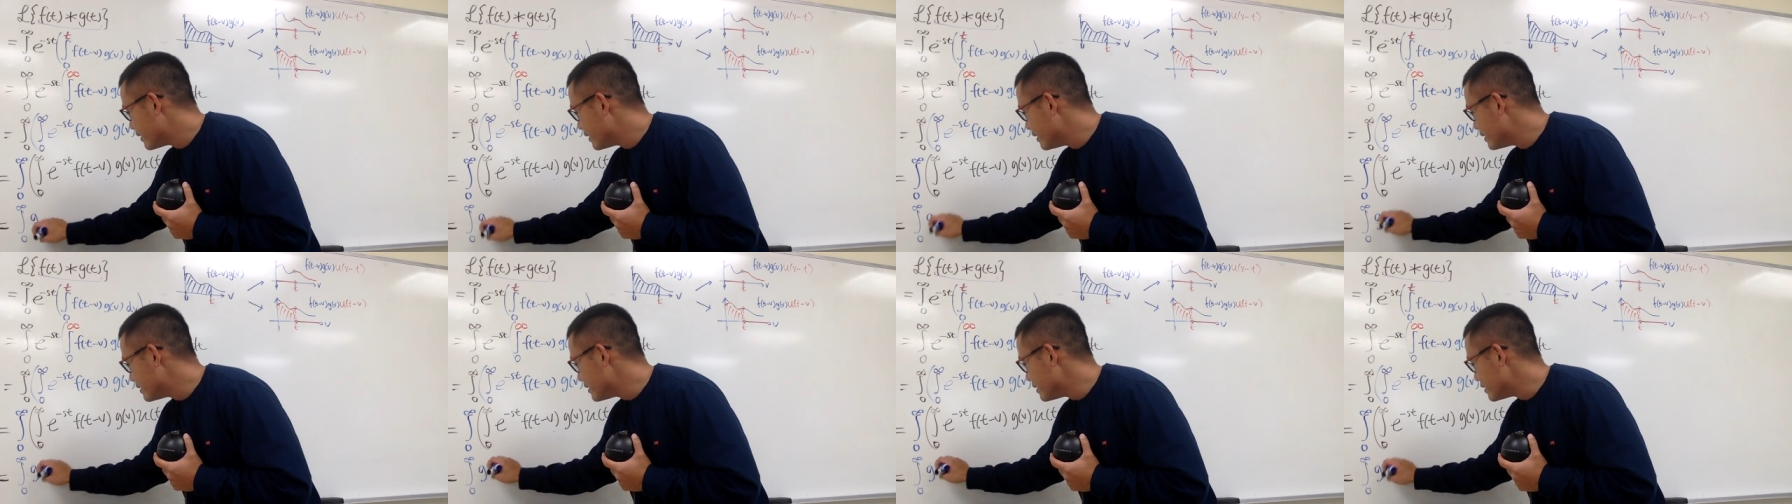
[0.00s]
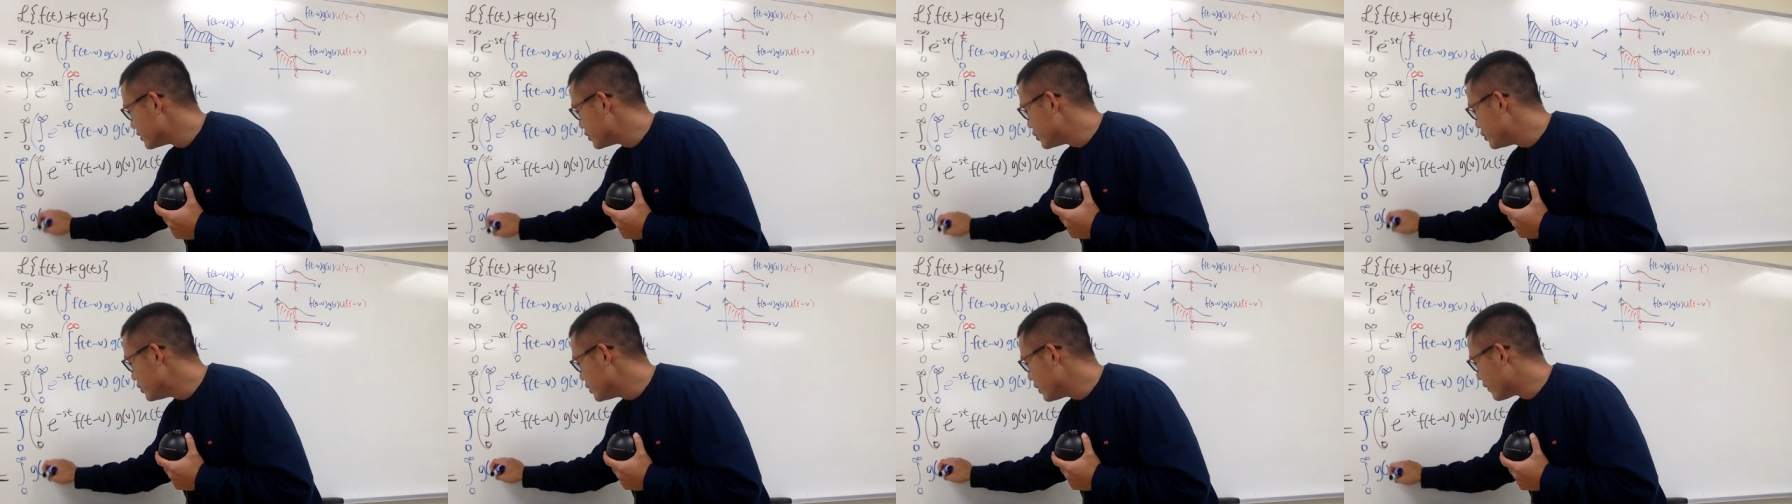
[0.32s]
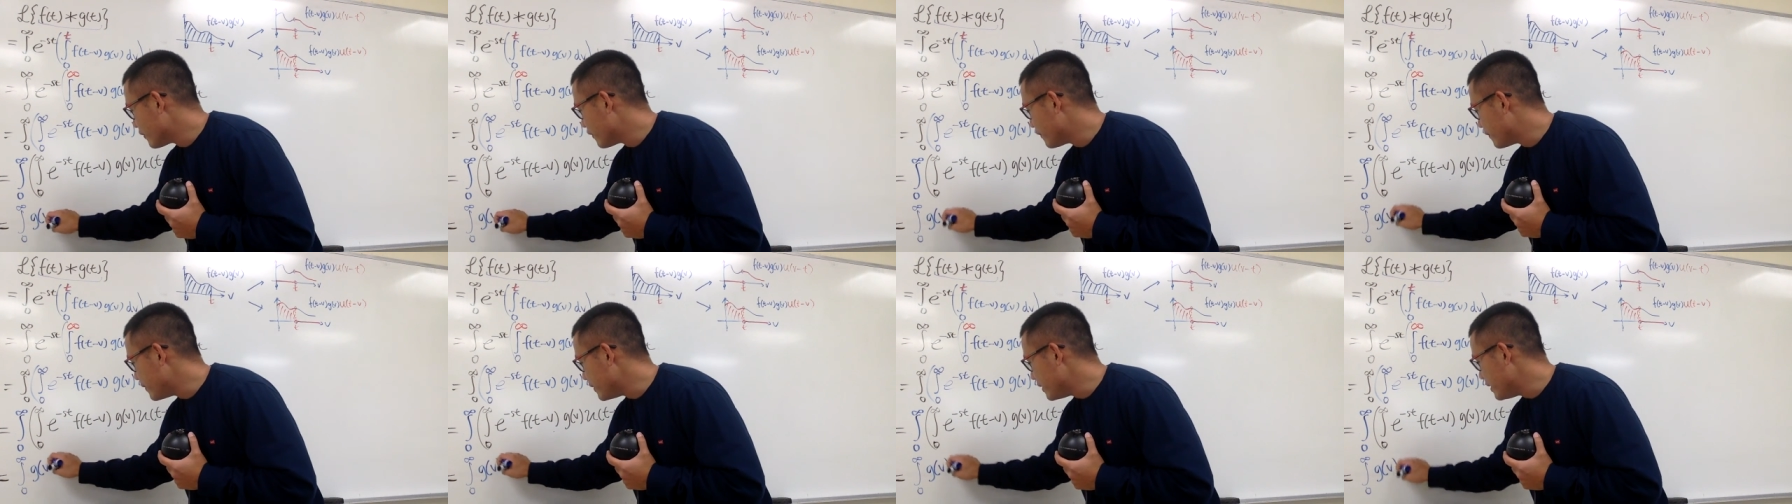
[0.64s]
this is g
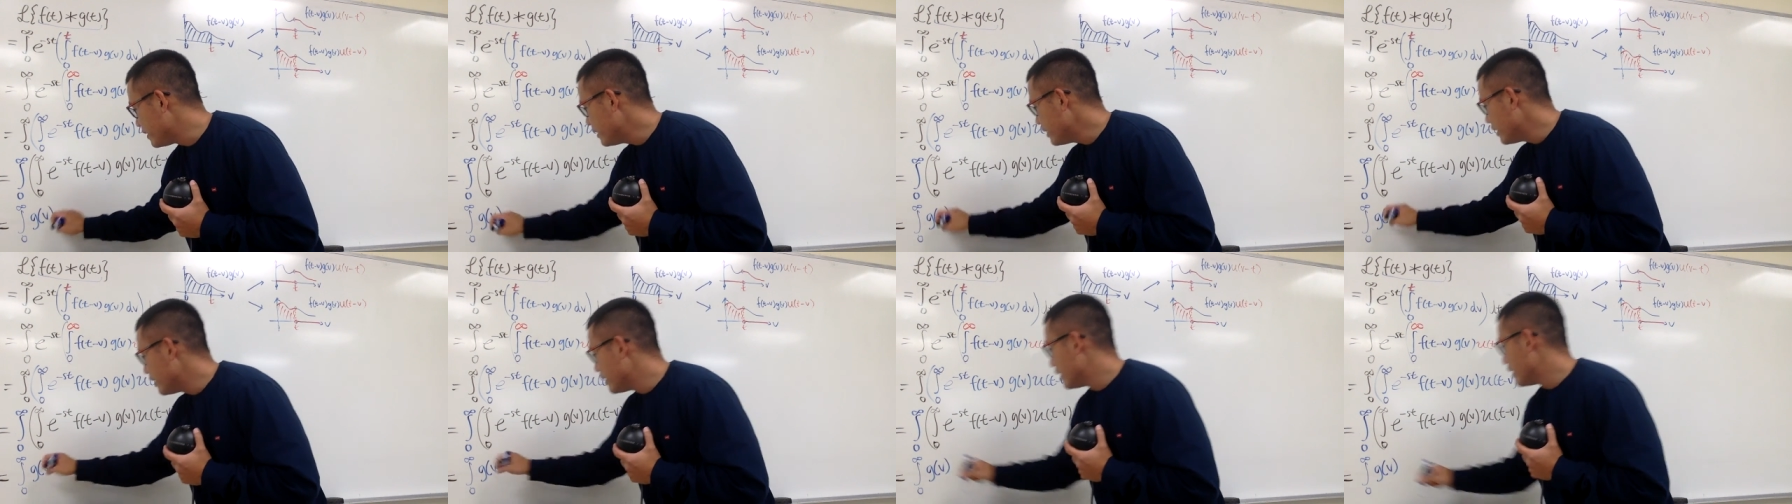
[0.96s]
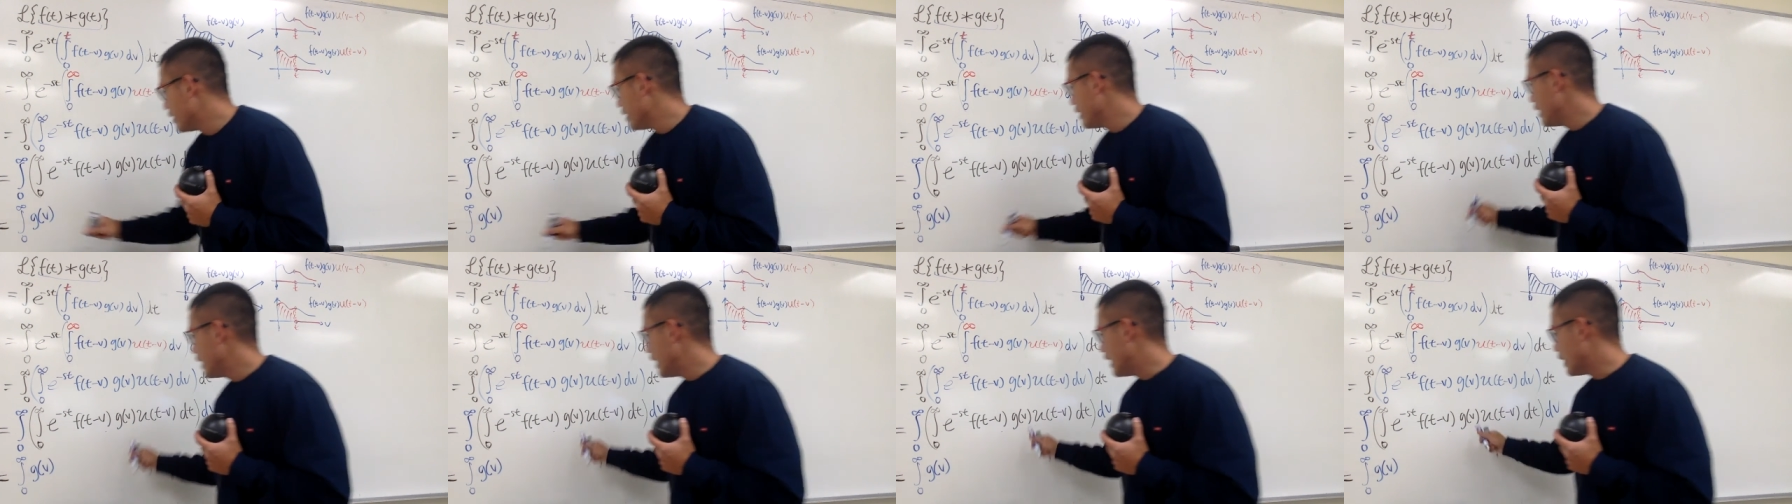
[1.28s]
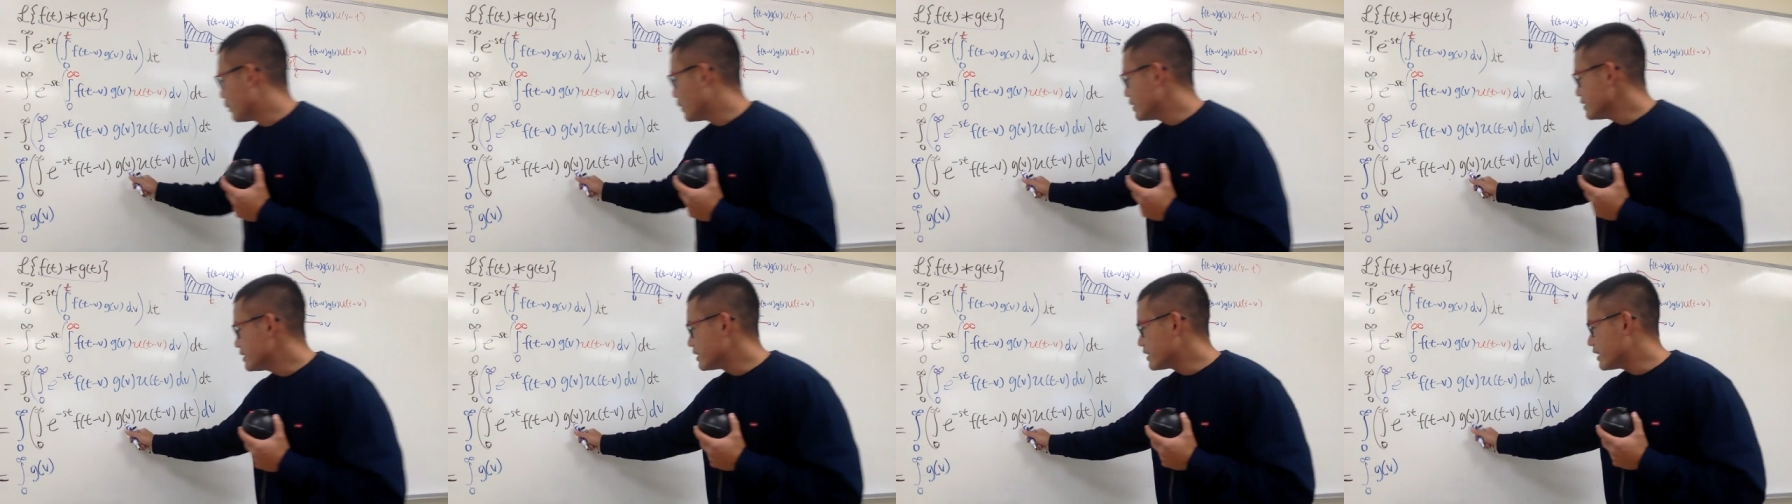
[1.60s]
of v.
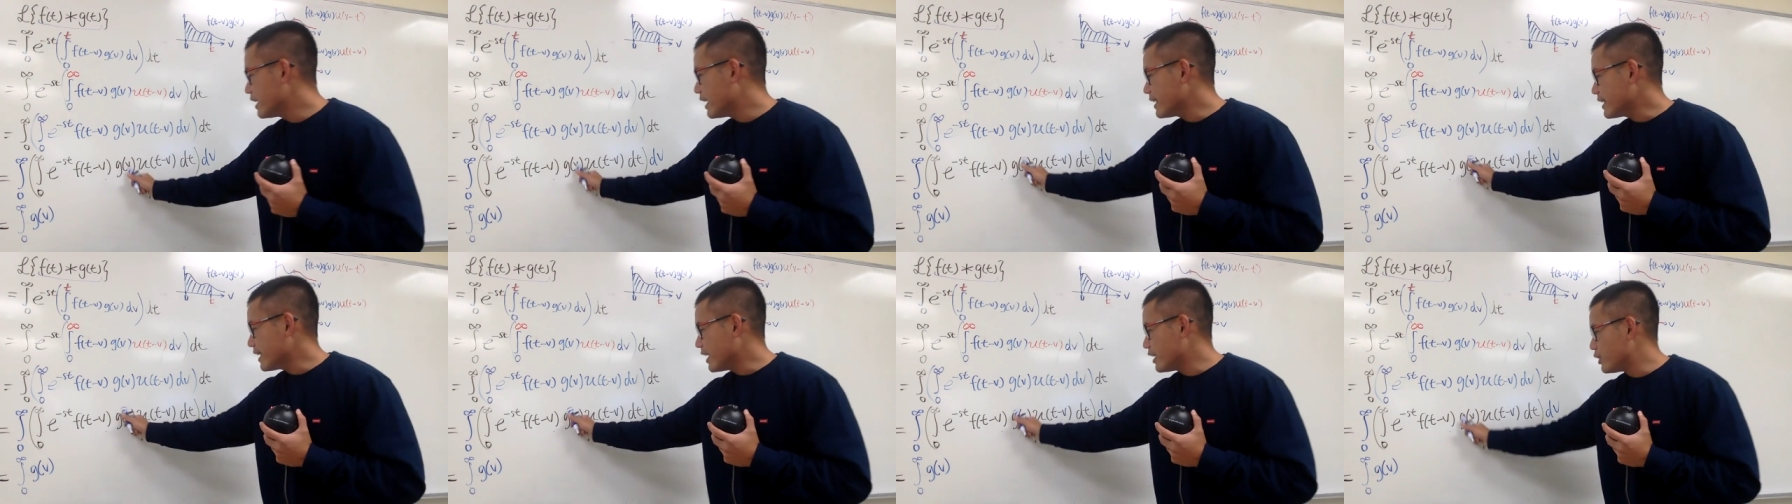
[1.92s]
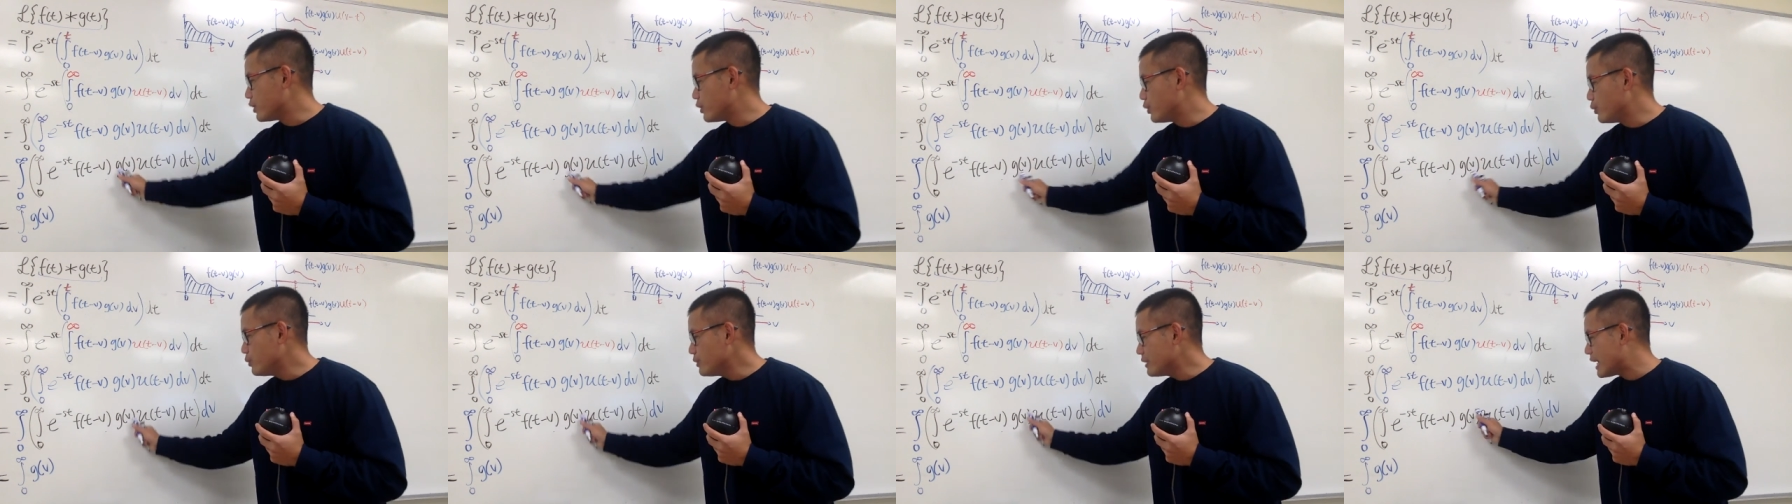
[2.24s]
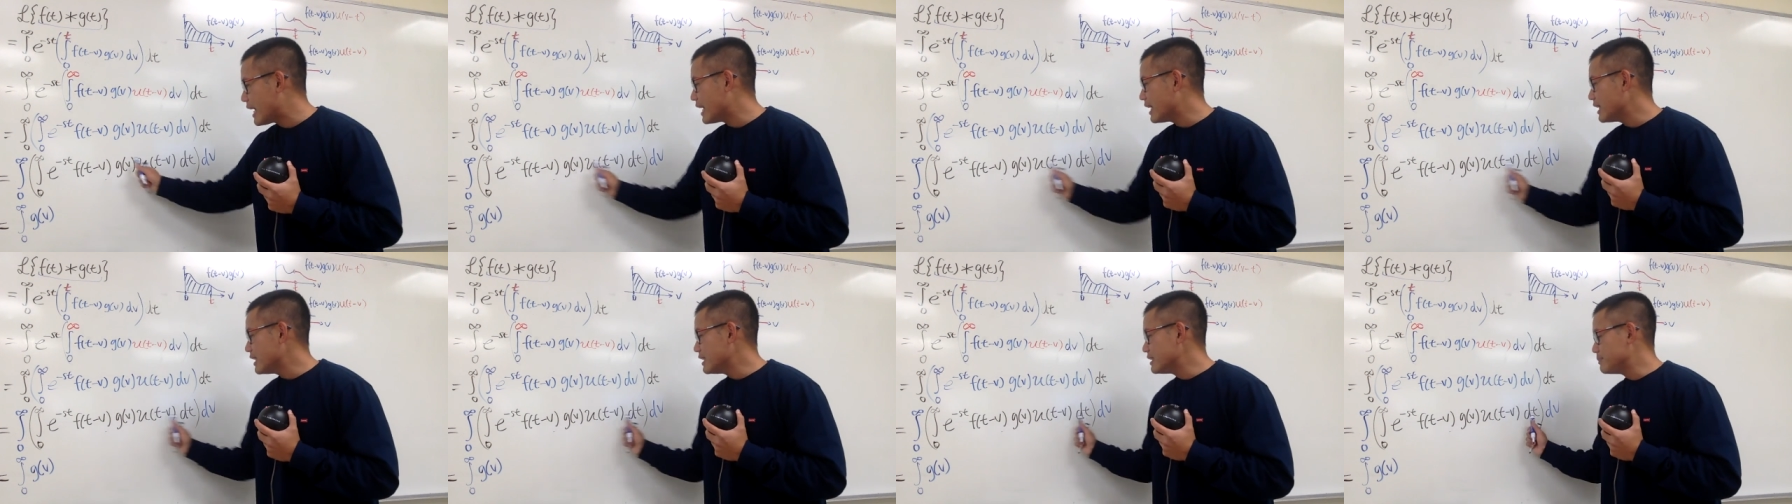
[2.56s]
And once again, I can do that.